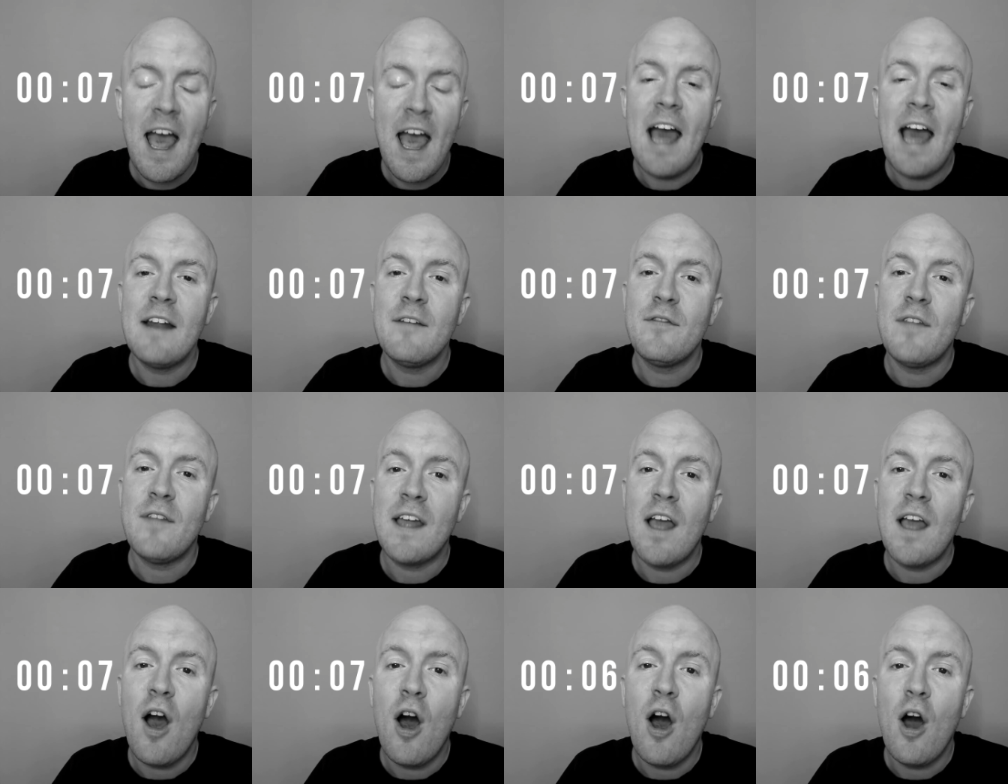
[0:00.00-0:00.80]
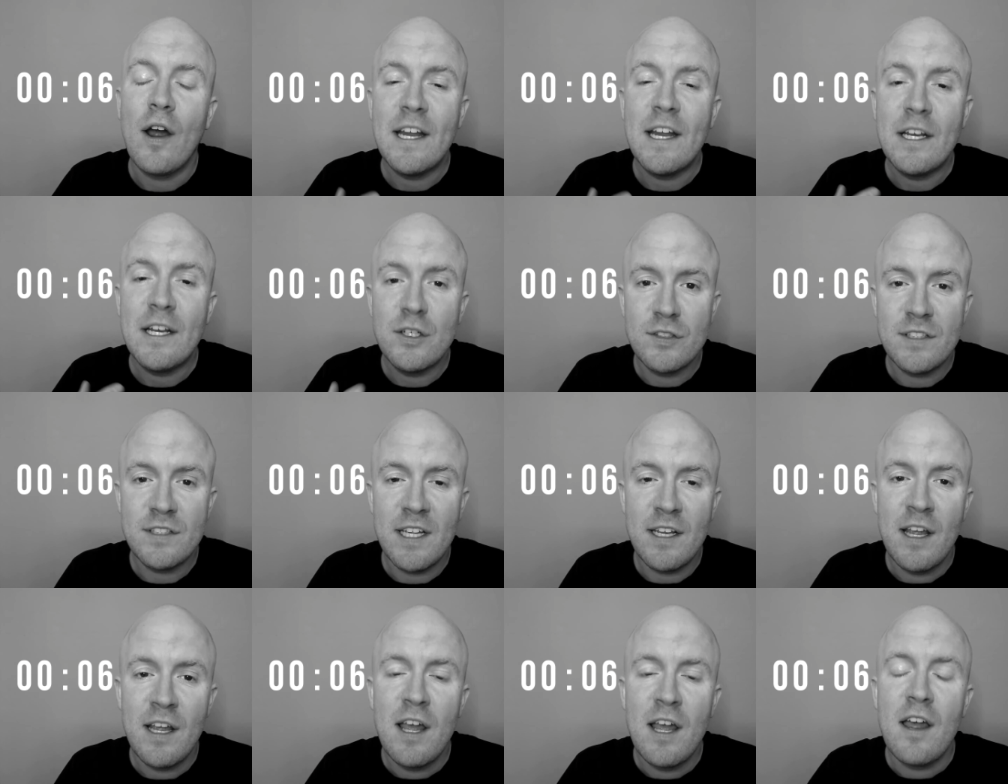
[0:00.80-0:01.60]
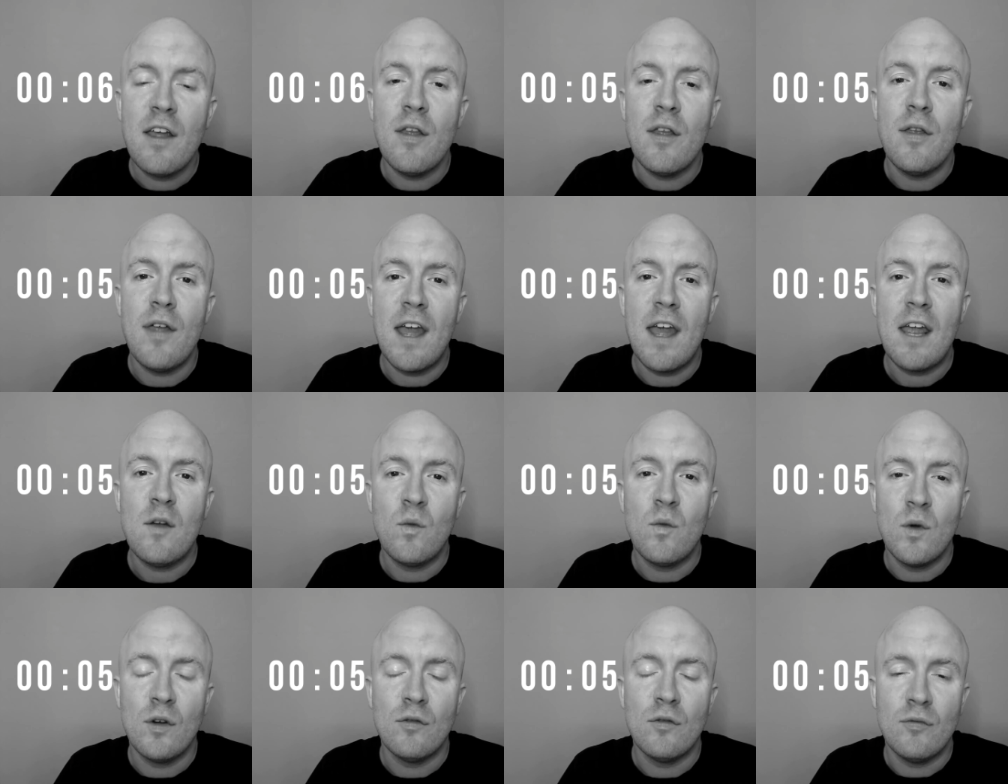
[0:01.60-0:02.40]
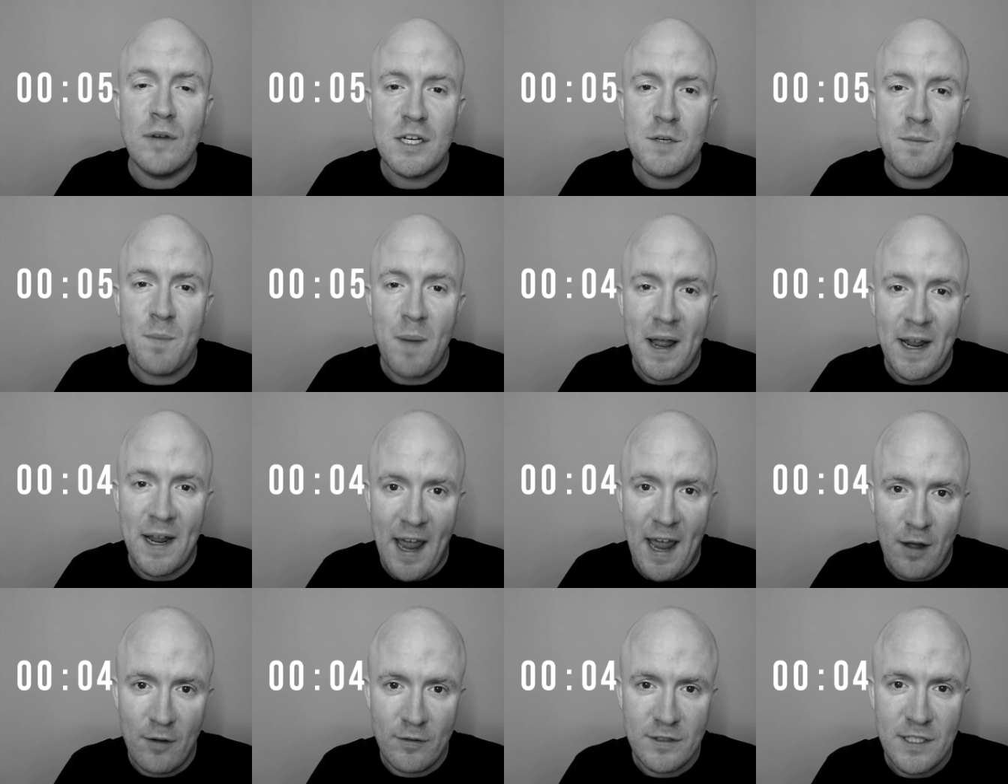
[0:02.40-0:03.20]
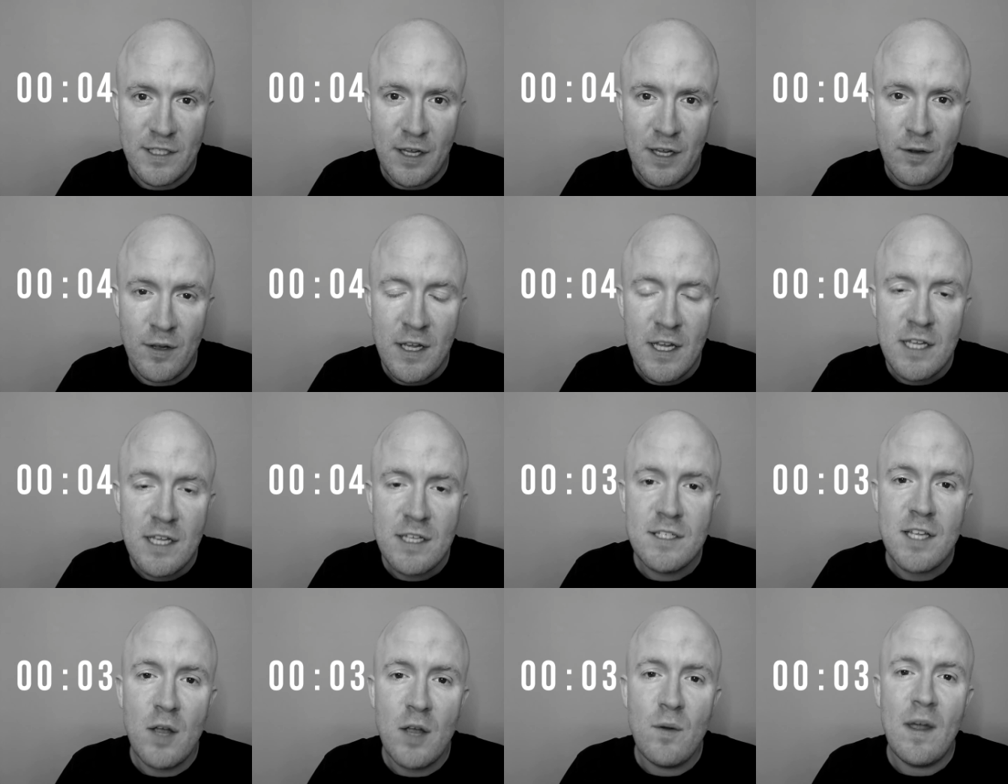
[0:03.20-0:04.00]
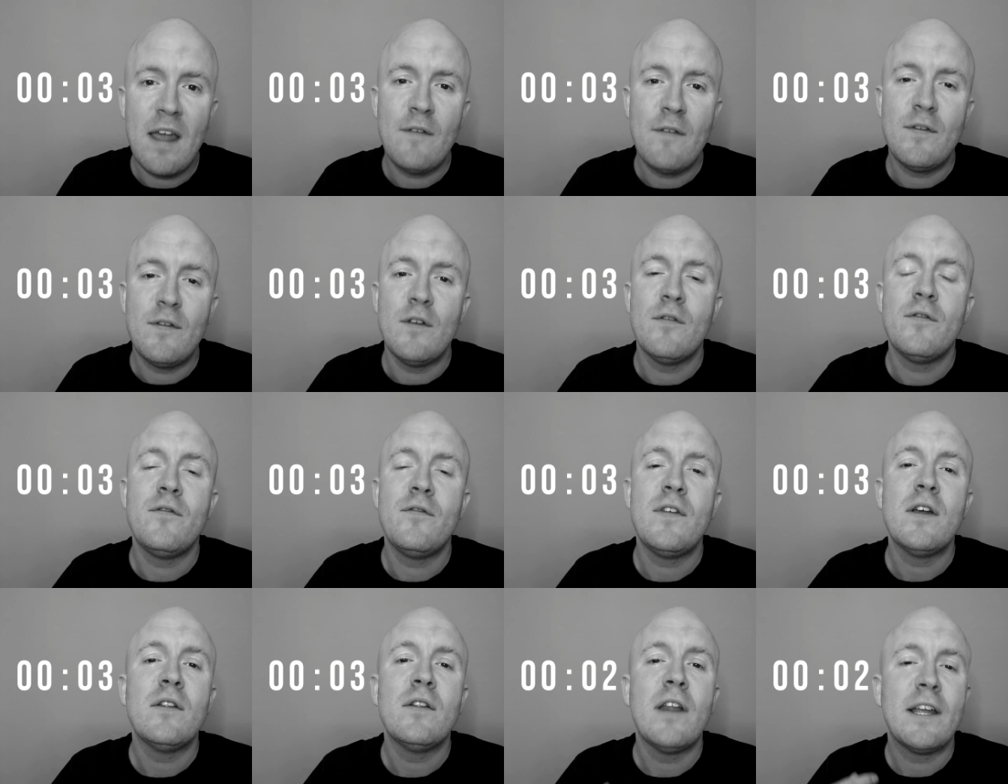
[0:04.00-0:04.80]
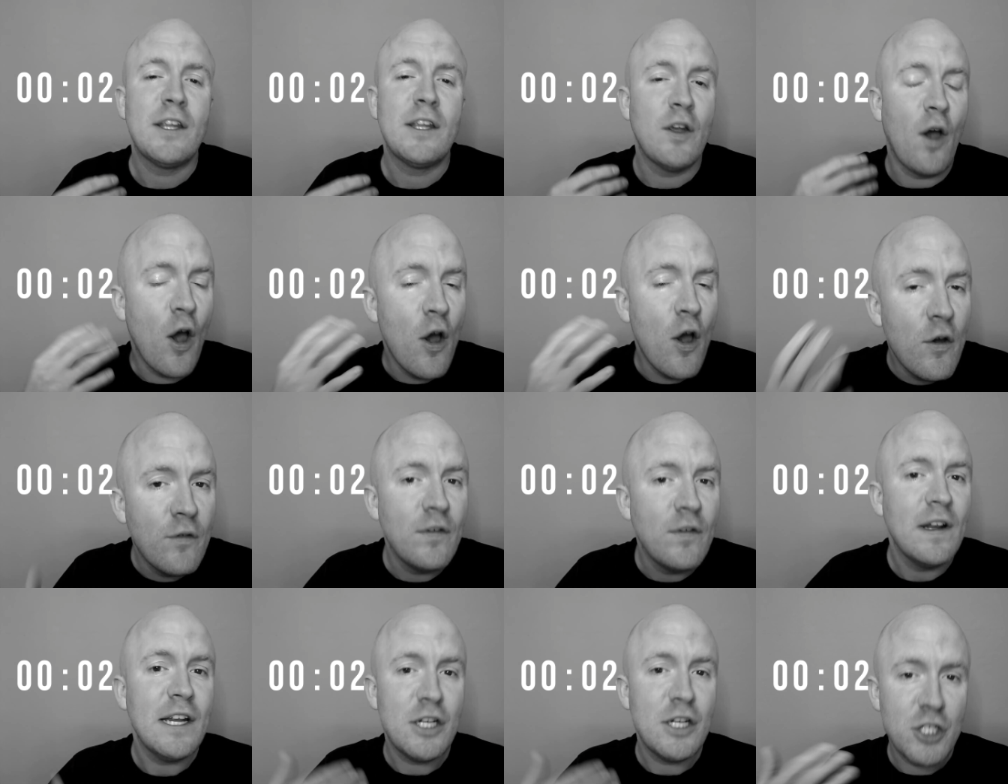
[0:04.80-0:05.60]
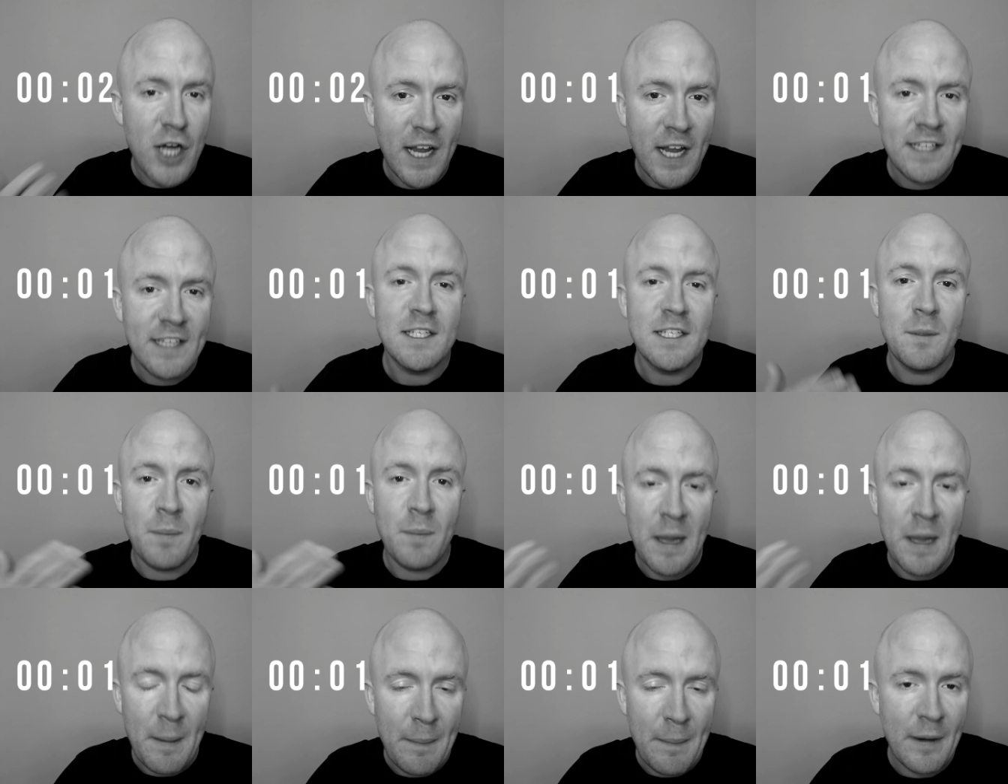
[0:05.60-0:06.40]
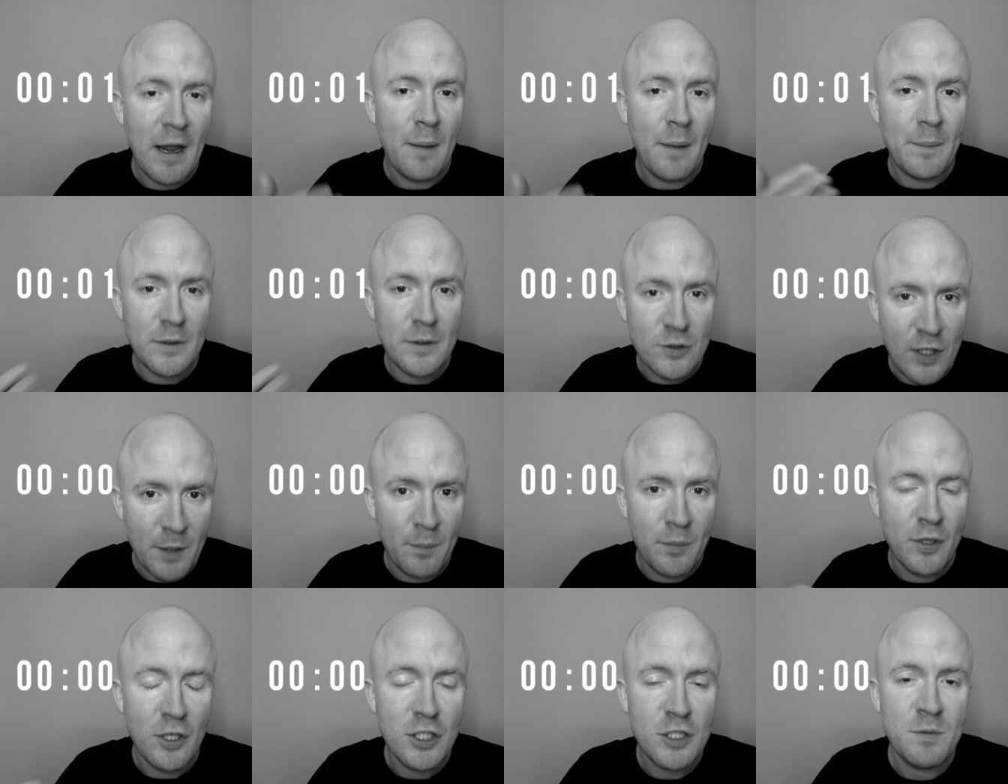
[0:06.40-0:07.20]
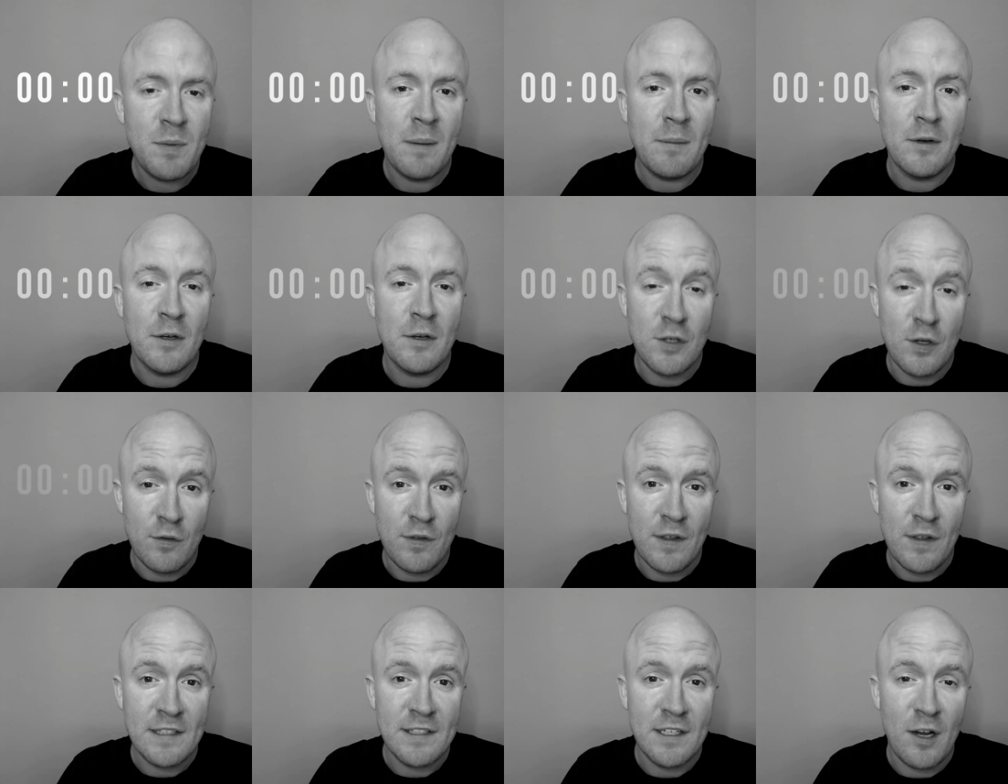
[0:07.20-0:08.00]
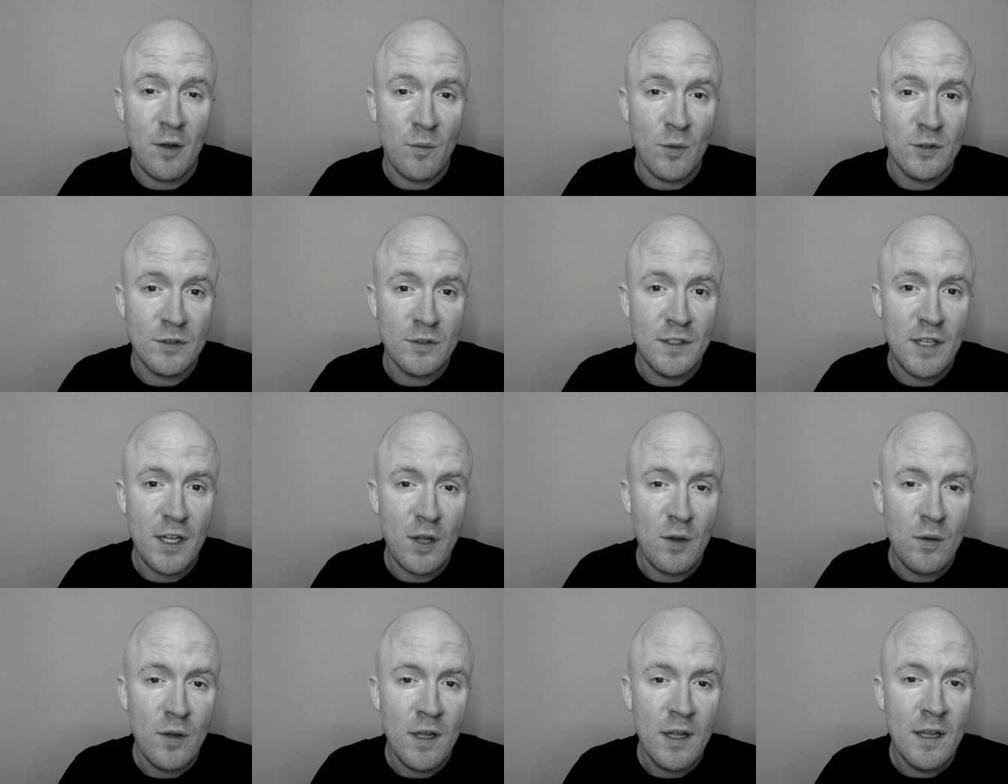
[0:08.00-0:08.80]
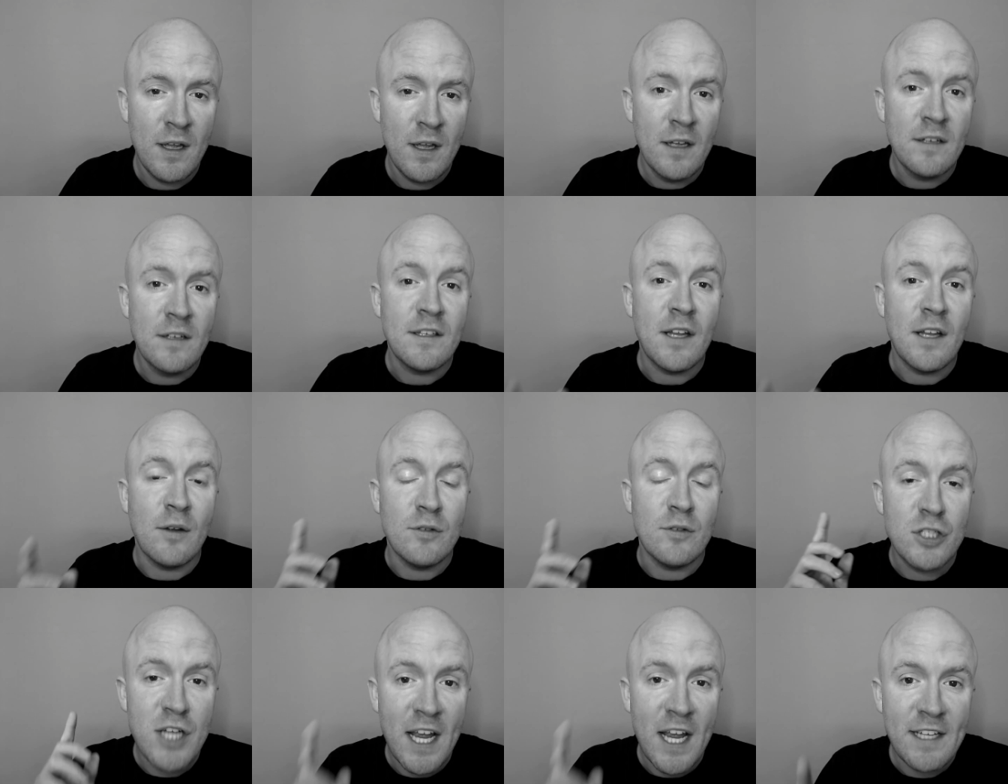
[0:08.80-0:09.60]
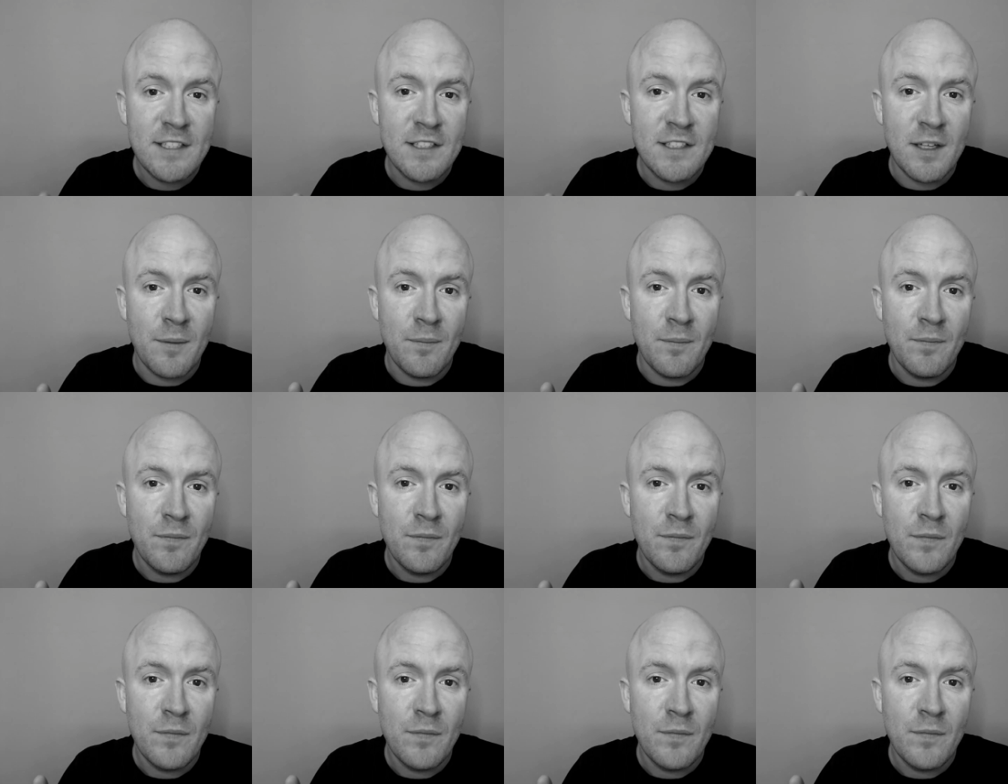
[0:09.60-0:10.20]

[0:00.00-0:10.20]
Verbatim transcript: And if they are interested, they will reach back out to you. So if you feel like you're overly chasing people up and trying to push people to do things they don't want to do, don't chase them,